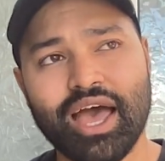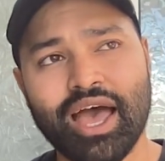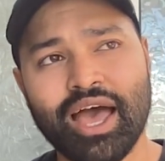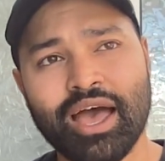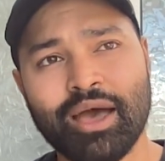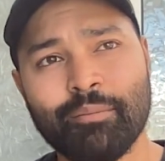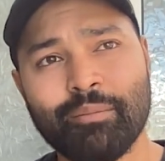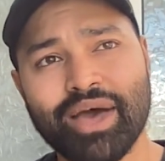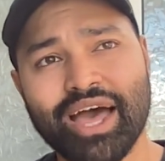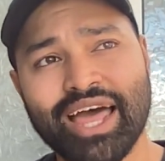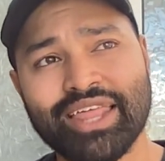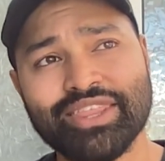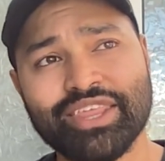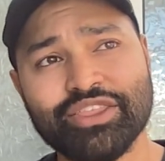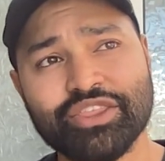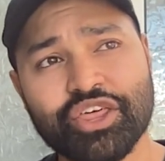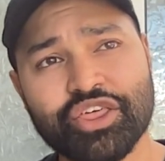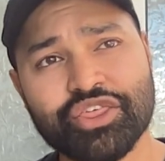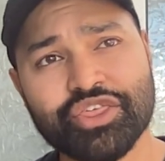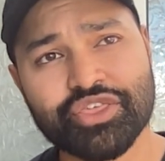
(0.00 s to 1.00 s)
Um, and
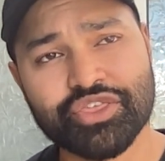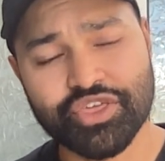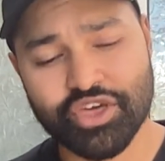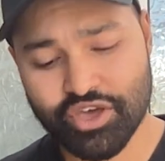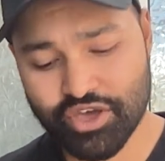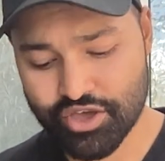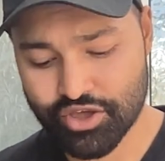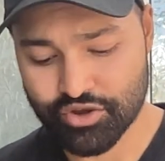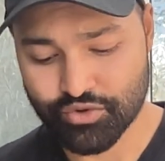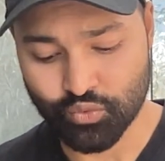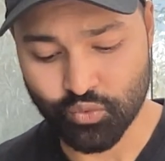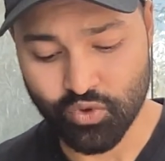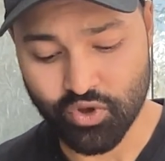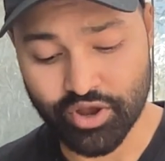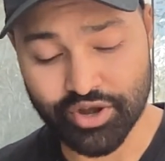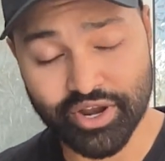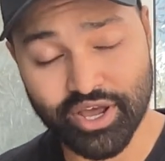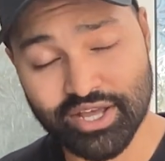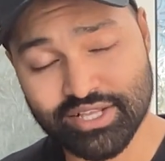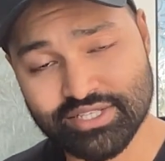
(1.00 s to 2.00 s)
then the third
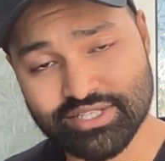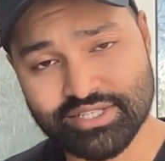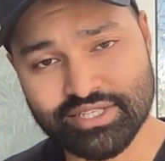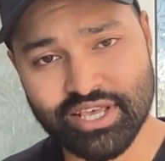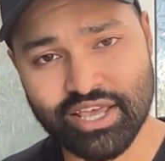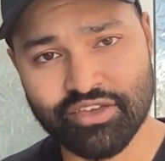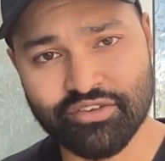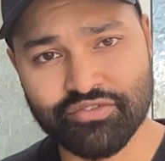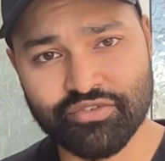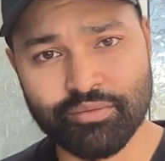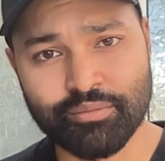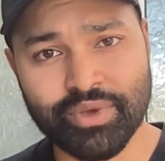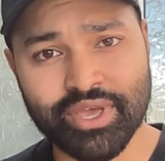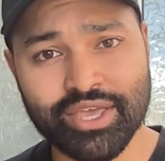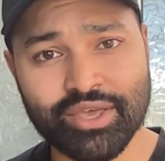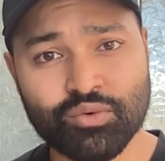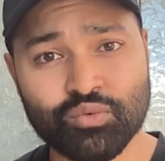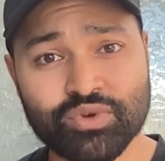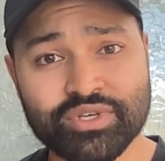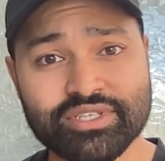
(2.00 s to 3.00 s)
one I'd say for
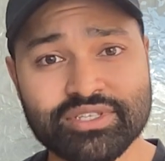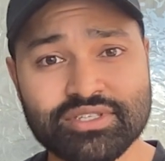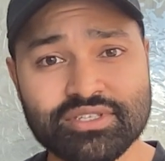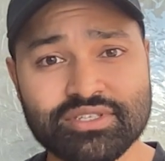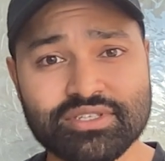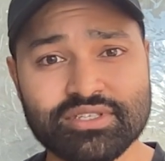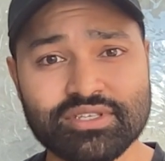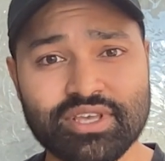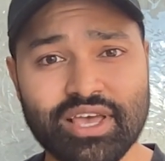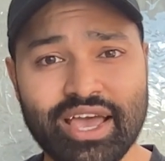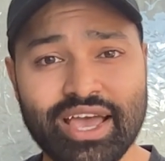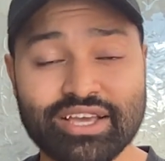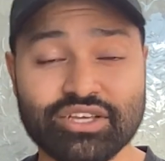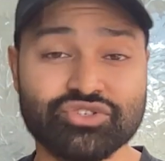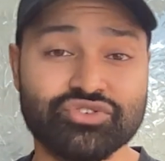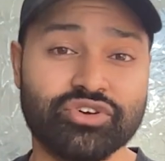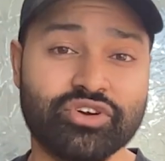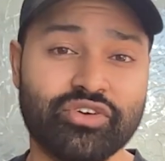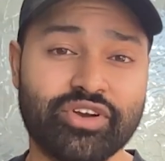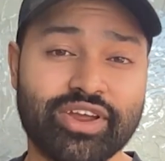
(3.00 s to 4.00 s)
me was
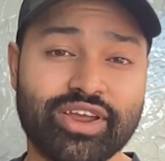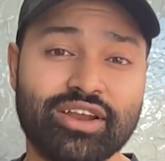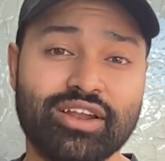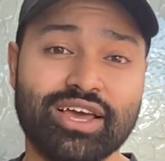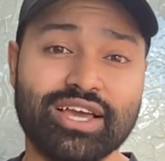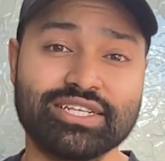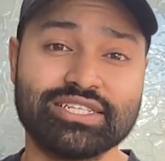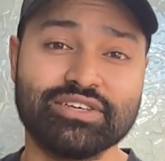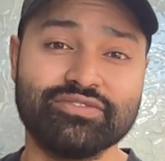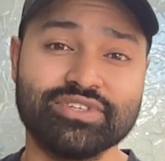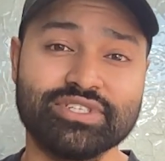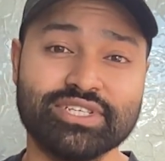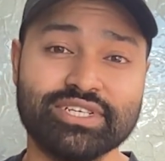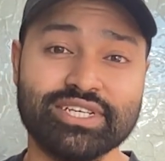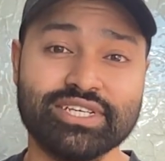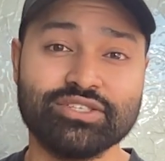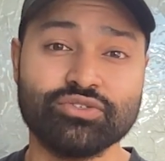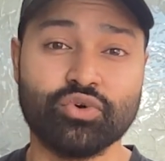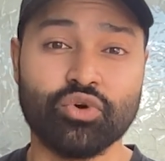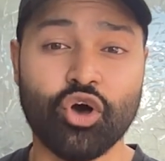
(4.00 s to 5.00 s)
extracurricular
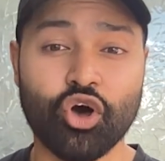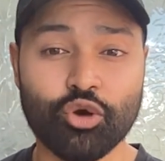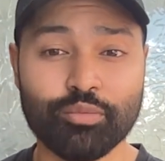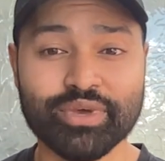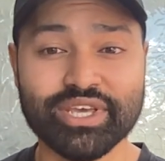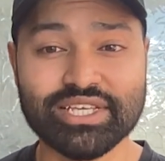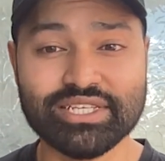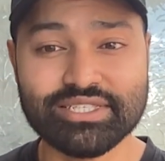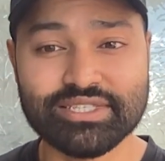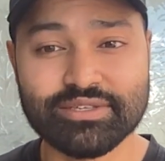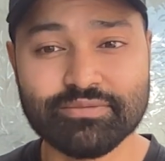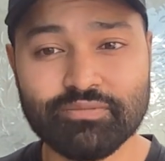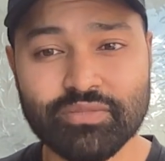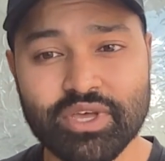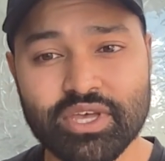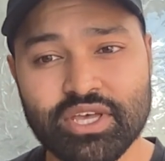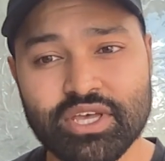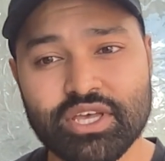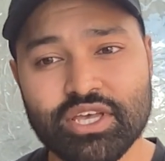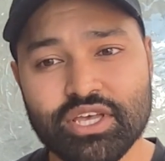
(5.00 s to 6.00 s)
activities or hobbies.
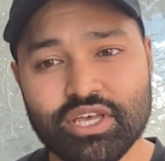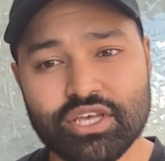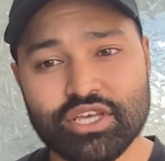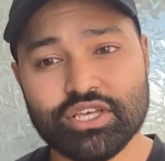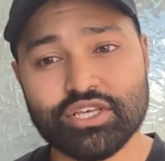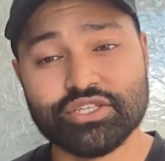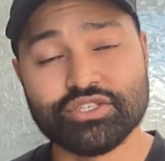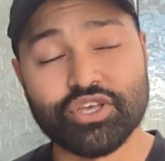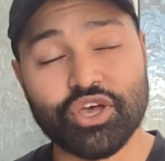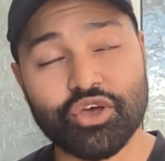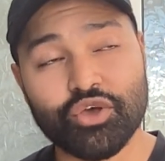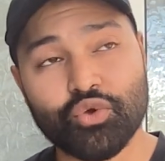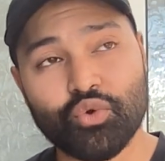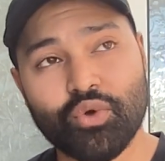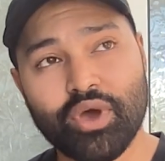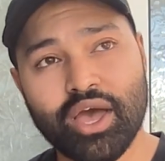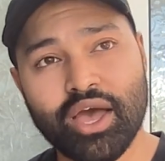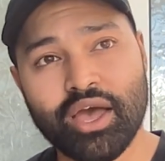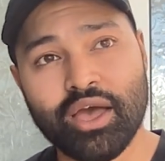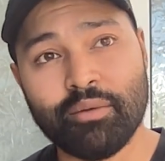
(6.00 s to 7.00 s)

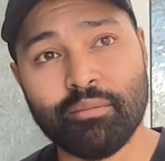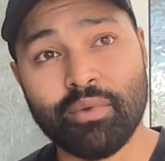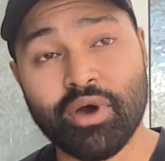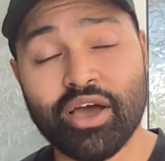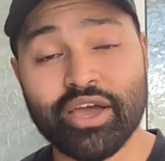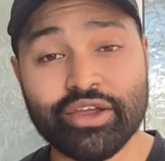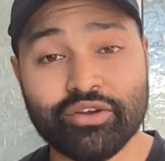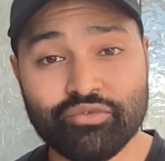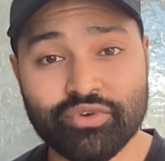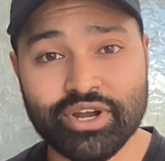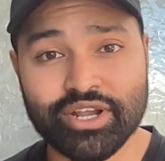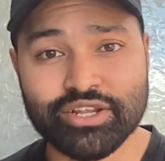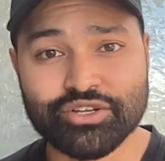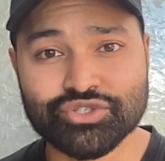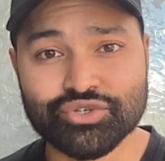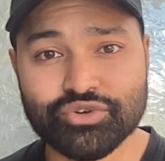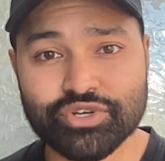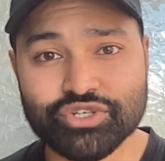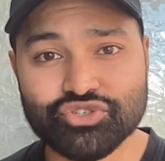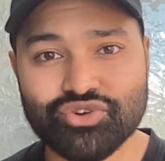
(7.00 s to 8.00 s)
So um, I really
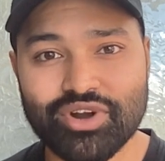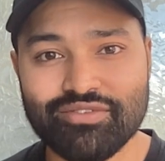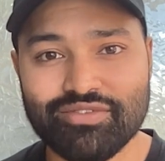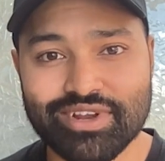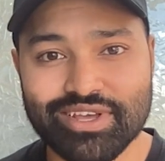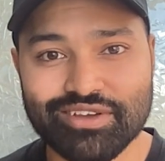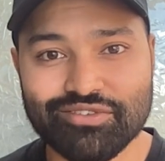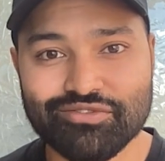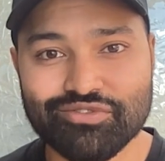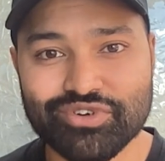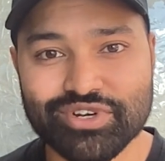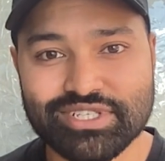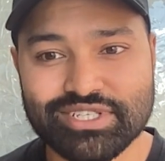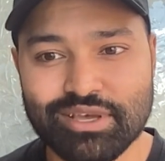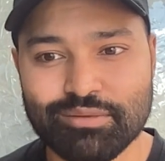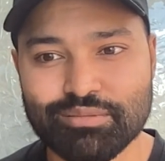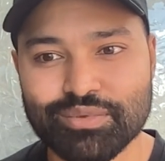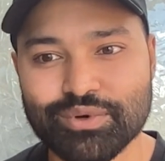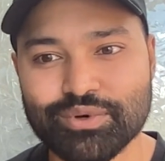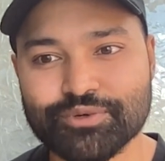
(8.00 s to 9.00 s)
enjoy traveling, for
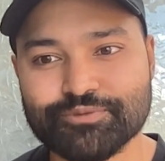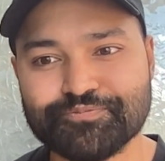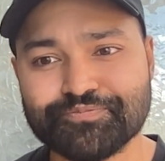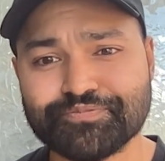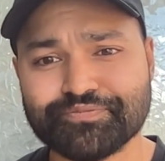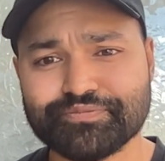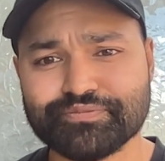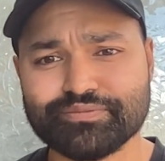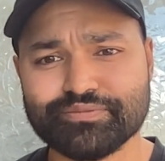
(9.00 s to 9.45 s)
example